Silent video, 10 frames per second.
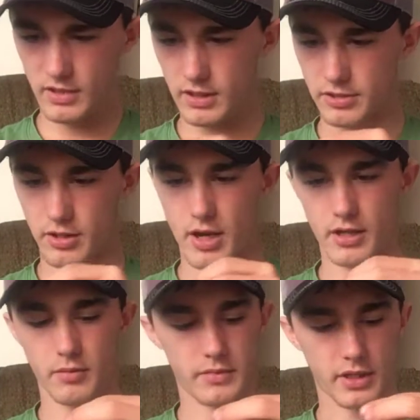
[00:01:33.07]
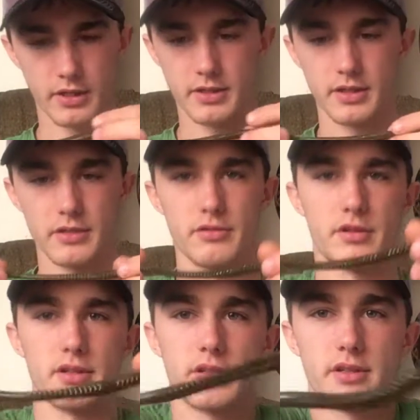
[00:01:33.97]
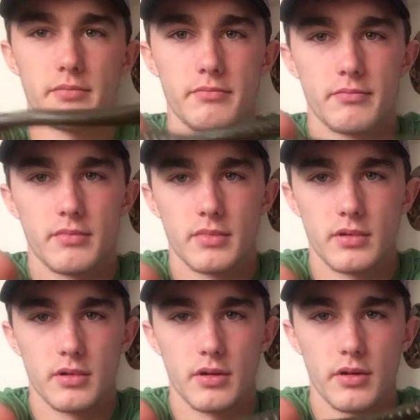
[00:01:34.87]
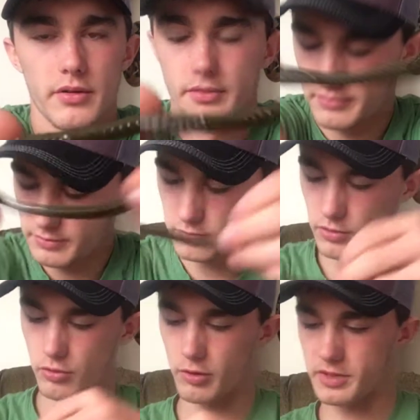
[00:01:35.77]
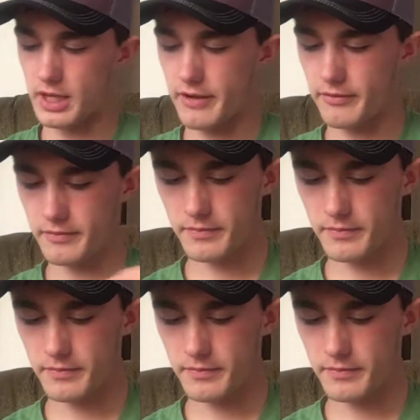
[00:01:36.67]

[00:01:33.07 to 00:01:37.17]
These are not yum dingers, these are just some other little ones I got.